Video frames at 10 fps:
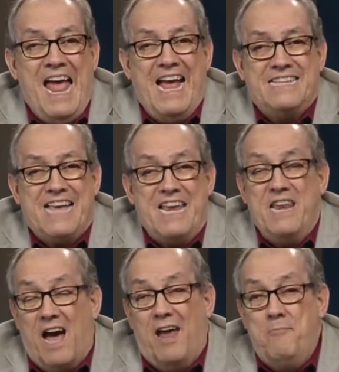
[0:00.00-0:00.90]
as a
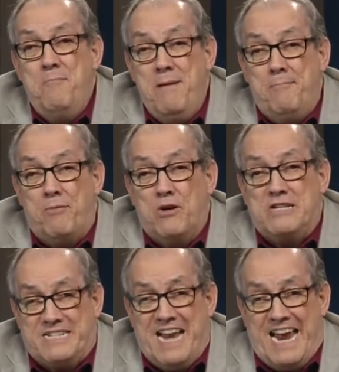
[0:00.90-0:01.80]
non-member
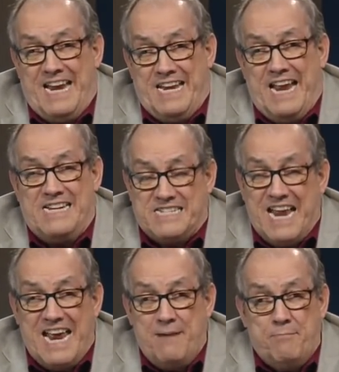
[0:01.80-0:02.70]
state, a
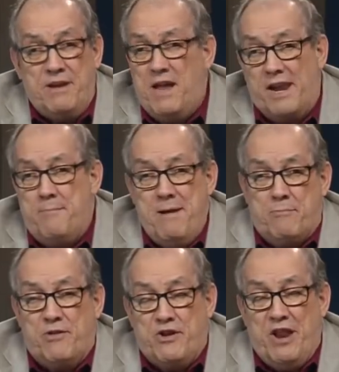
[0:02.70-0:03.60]
state but not a
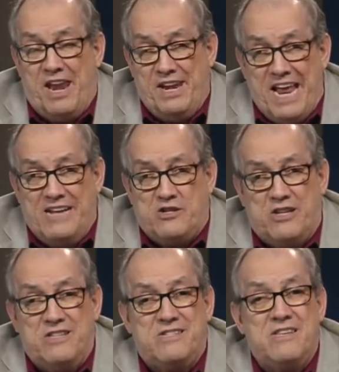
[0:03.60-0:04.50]
member of the United
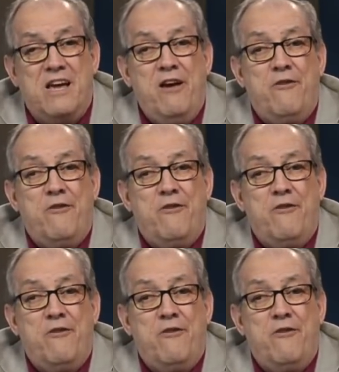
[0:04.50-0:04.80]
Nations,